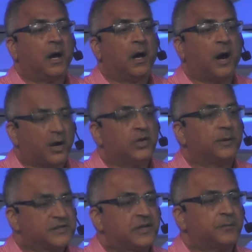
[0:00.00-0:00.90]
are you
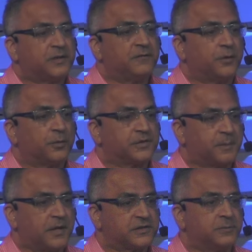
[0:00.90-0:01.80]
accepting full
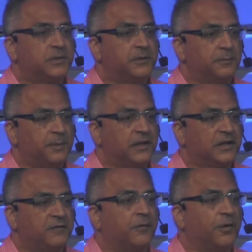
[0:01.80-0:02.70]
responsibility
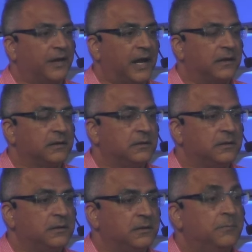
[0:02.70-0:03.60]
for that?
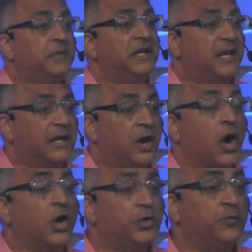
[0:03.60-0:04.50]
Meaning,
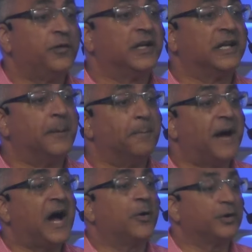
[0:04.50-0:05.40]
are you feeling
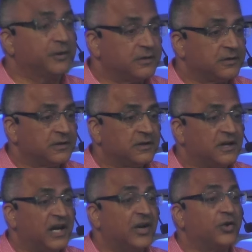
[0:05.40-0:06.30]
empowered?
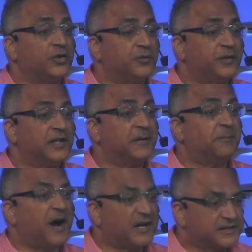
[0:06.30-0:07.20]
And are you feeling
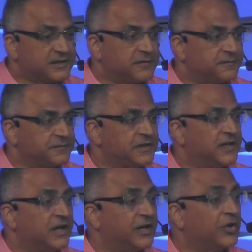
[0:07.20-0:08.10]
positive?
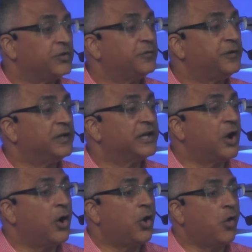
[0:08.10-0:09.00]
And are you feeling
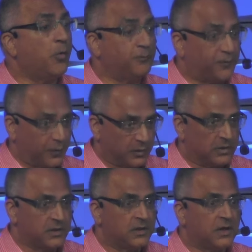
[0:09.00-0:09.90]
hopeful
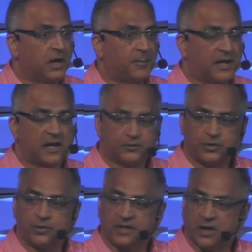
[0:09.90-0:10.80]
about how you
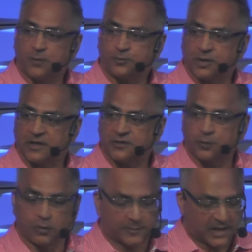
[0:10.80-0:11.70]
can help
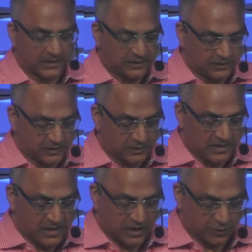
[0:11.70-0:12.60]
transform that into
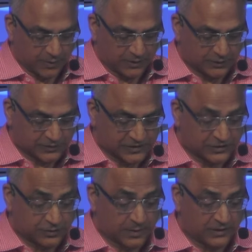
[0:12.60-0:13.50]
a greater
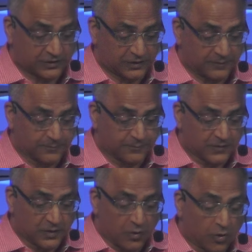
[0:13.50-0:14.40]
situation?
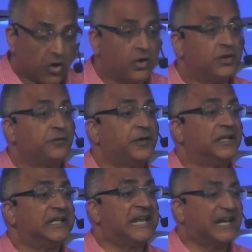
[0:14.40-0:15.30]
Or are you
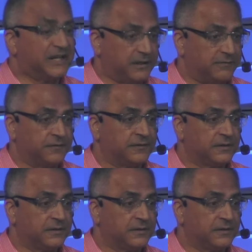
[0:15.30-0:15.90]
feeling negative